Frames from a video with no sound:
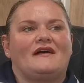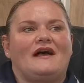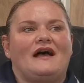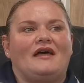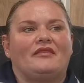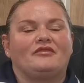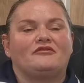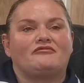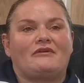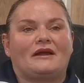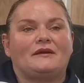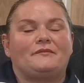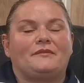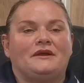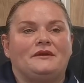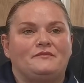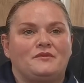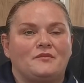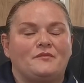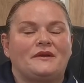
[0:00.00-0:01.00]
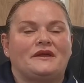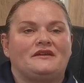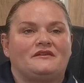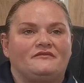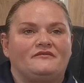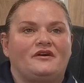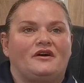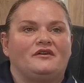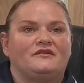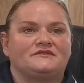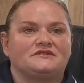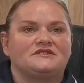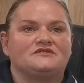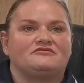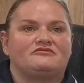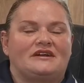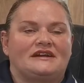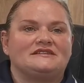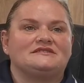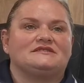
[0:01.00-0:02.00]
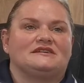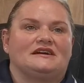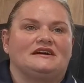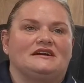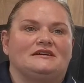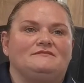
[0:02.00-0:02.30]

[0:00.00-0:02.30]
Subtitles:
the right people being involved at the right time.